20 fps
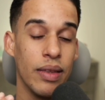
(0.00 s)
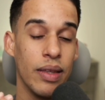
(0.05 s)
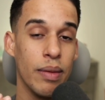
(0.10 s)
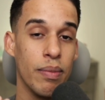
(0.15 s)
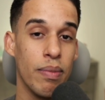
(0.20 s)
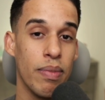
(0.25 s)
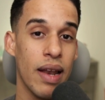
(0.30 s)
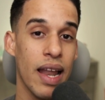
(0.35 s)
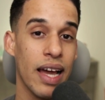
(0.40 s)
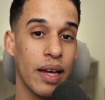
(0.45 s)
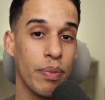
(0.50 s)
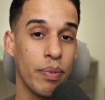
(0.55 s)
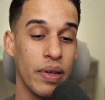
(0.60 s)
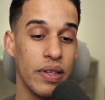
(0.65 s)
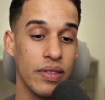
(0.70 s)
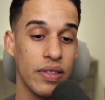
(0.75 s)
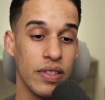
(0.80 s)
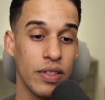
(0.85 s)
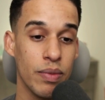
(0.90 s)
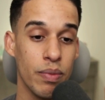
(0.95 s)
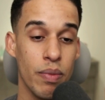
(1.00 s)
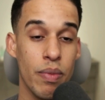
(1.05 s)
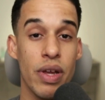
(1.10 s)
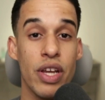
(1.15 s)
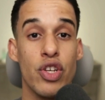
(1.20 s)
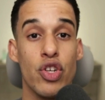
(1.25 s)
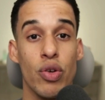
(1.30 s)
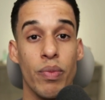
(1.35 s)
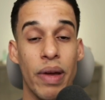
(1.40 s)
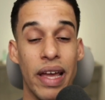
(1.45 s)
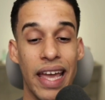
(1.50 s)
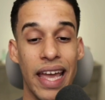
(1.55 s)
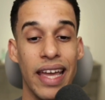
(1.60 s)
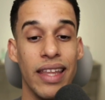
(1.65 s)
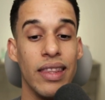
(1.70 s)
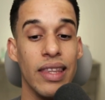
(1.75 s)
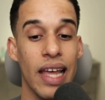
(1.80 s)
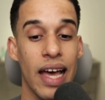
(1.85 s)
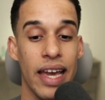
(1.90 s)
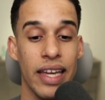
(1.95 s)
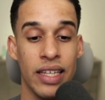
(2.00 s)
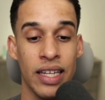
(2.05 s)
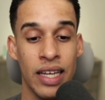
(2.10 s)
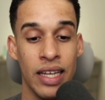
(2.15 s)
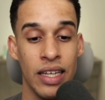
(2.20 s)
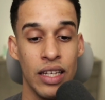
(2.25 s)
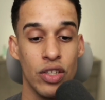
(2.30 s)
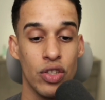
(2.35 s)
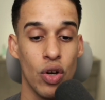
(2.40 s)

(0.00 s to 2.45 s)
the black pieces, bishop and knight.